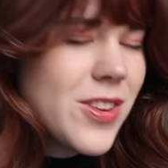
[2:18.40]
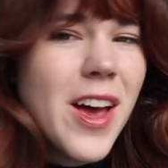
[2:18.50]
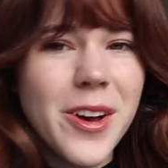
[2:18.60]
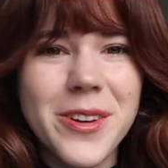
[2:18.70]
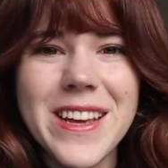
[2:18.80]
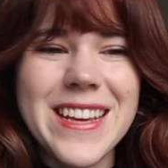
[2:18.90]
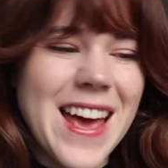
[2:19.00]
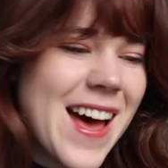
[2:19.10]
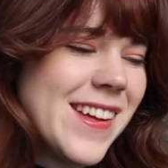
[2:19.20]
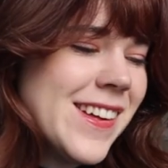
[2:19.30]
So
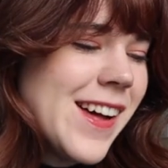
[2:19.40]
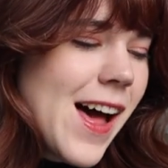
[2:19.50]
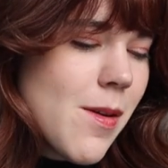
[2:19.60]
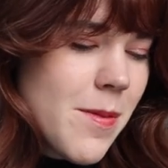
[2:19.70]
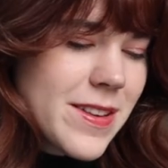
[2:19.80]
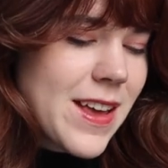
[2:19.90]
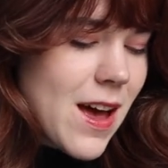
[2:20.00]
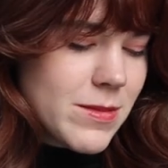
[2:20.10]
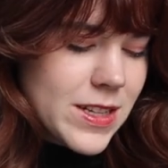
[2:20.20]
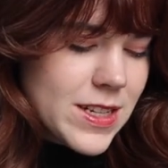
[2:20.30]
yeah,
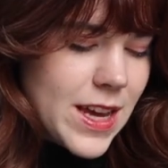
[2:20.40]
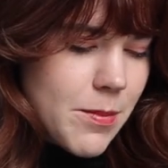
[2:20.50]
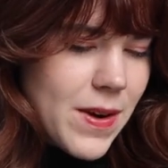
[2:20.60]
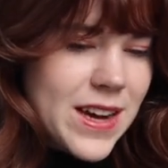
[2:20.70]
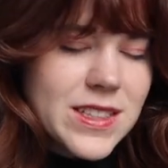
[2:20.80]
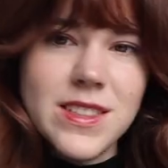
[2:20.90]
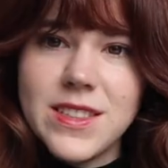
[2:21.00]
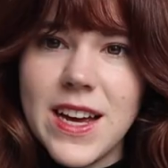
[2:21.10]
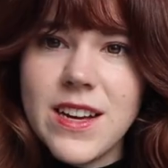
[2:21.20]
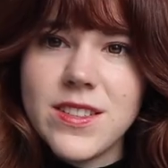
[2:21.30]
basically I'm just going to take a
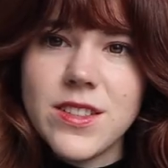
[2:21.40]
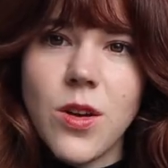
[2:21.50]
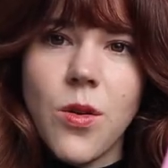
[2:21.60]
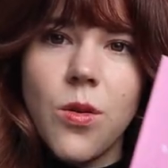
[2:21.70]
practice test